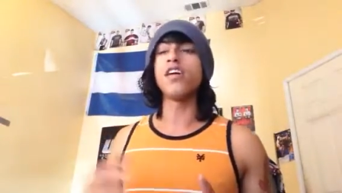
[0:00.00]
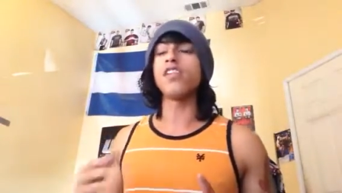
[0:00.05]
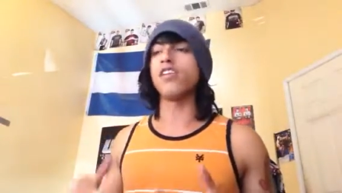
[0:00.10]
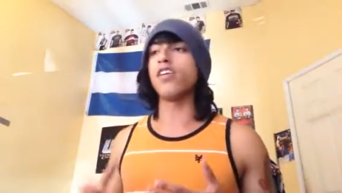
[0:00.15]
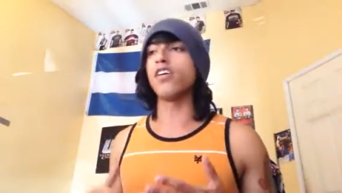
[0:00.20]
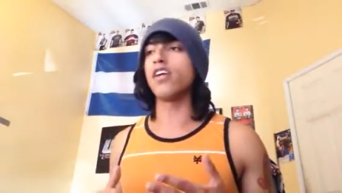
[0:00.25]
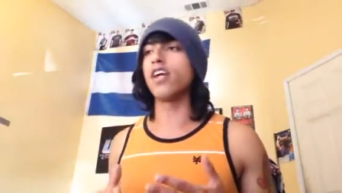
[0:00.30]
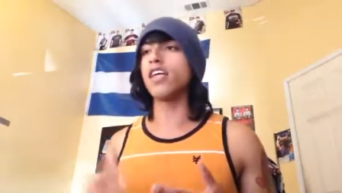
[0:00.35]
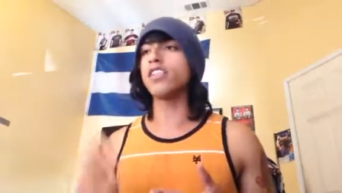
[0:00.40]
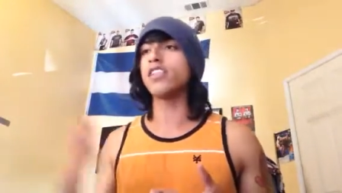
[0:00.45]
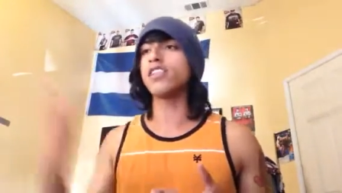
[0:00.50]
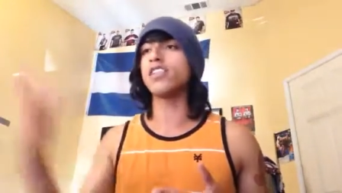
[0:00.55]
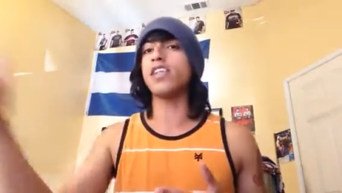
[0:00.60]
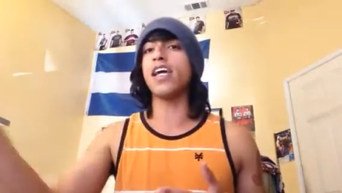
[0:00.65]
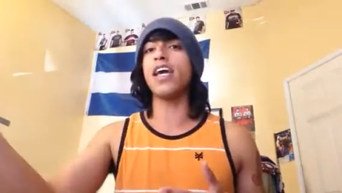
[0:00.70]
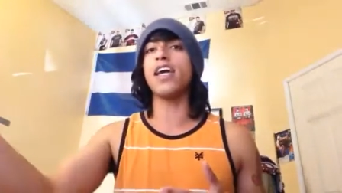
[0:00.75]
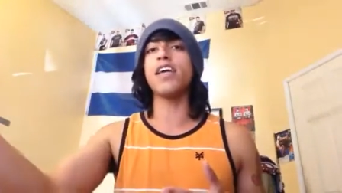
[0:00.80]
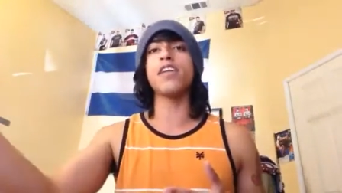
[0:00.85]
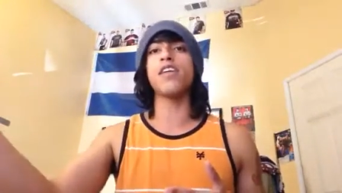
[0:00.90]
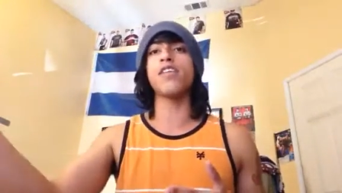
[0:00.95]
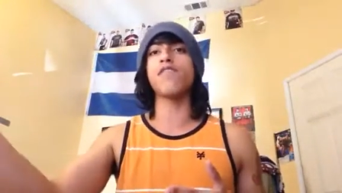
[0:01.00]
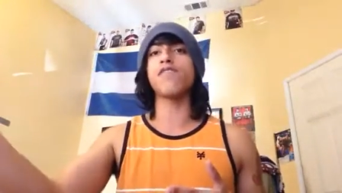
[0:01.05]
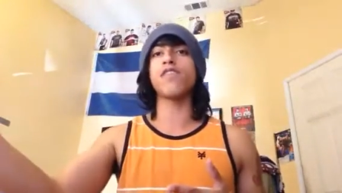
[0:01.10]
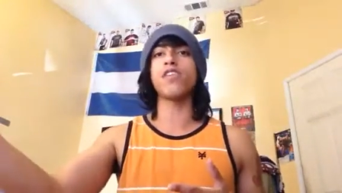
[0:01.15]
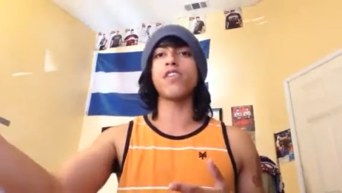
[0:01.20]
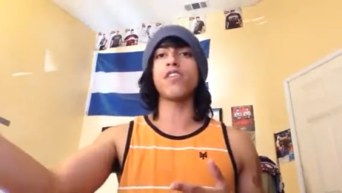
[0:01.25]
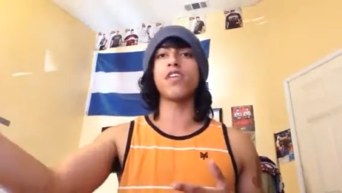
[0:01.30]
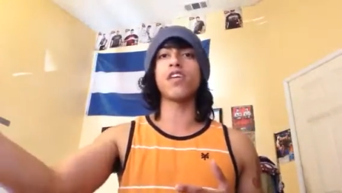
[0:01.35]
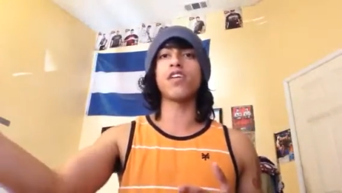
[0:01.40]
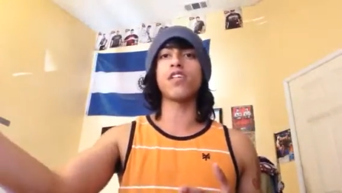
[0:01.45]
They're not standing
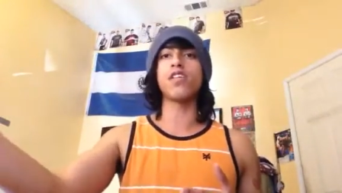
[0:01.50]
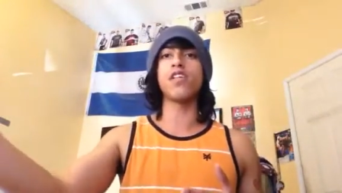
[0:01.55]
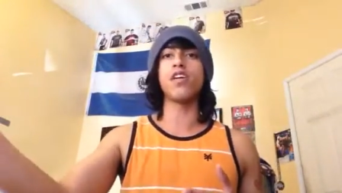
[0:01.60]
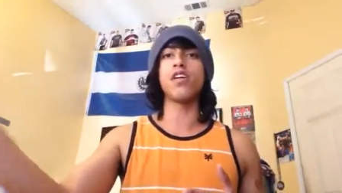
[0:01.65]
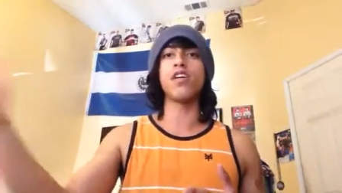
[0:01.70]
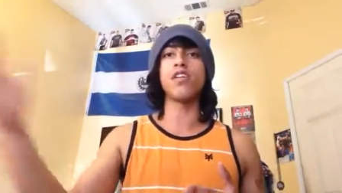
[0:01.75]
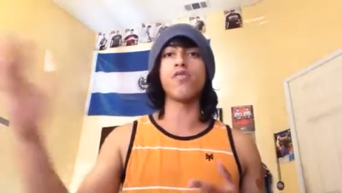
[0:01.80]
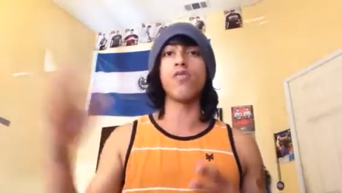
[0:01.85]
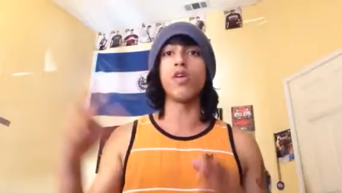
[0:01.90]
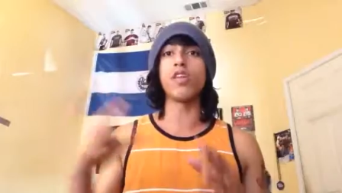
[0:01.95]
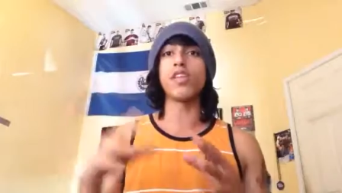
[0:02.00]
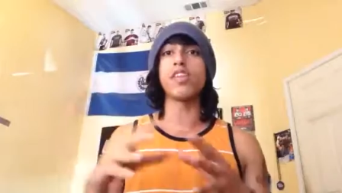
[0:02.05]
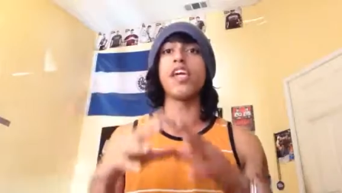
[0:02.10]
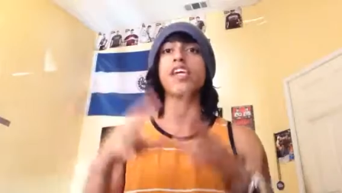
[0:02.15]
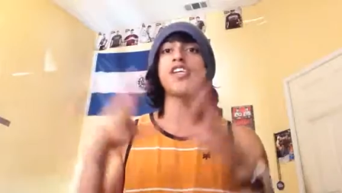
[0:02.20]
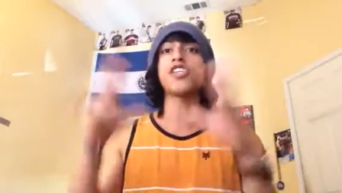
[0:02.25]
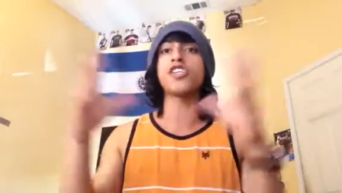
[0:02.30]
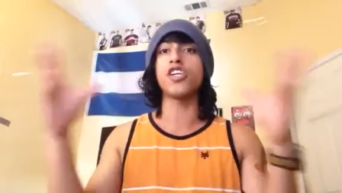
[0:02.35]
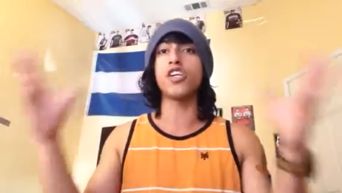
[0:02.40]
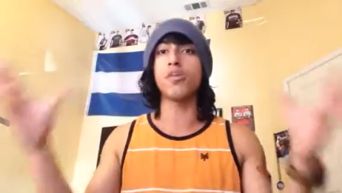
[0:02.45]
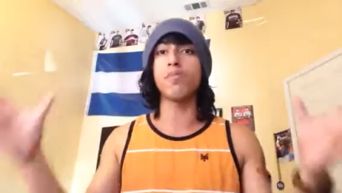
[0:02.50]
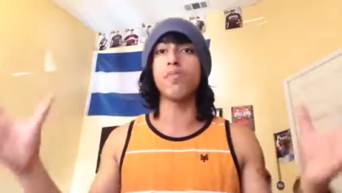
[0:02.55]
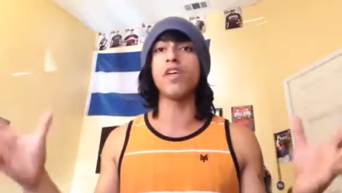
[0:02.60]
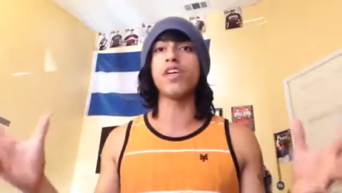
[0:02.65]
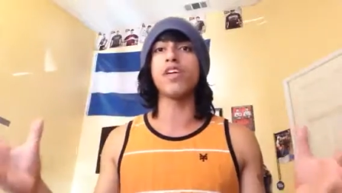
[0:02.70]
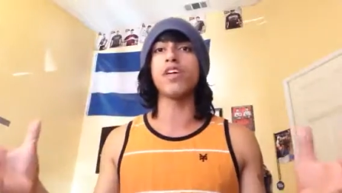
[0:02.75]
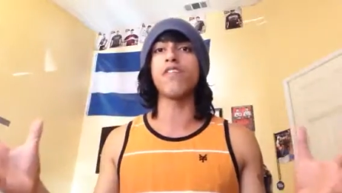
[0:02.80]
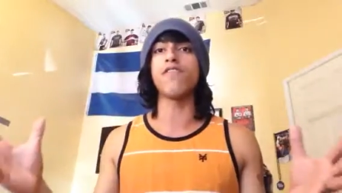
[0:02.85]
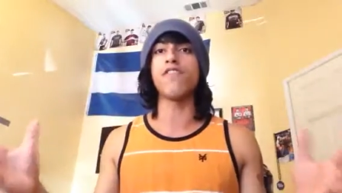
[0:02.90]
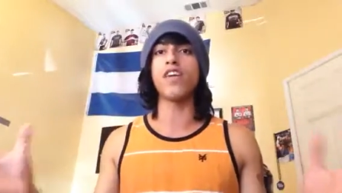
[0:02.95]
for their, their what they should
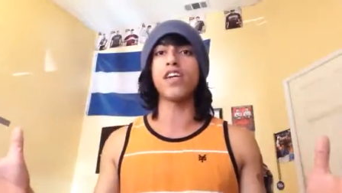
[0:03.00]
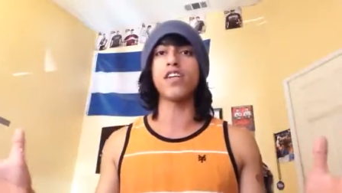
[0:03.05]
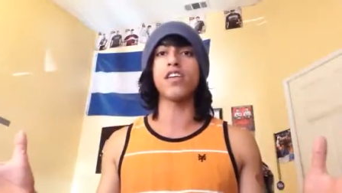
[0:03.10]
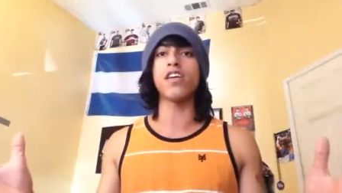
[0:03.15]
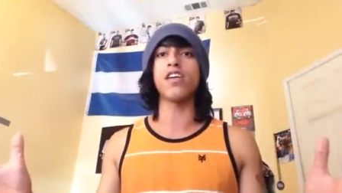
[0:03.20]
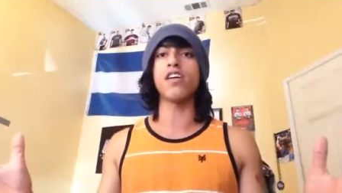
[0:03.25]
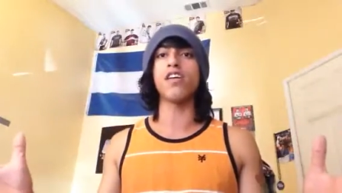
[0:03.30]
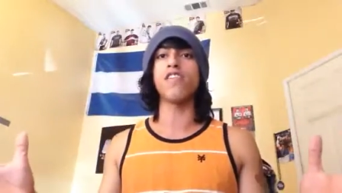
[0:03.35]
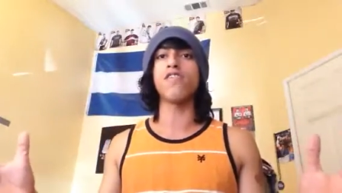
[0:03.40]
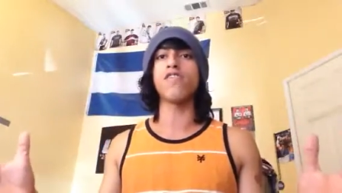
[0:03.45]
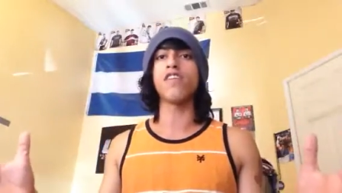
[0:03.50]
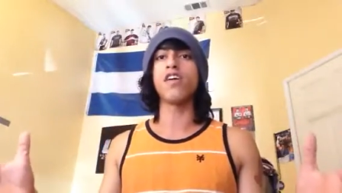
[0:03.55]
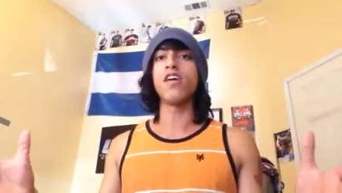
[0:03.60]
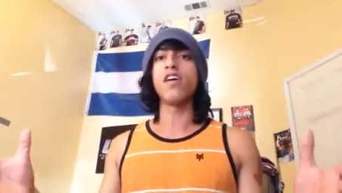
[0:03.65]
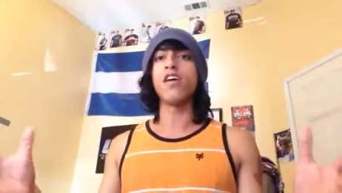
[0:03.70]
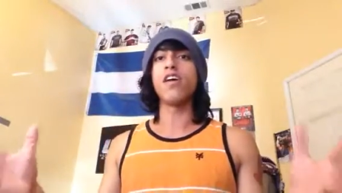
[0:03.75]
be convicted of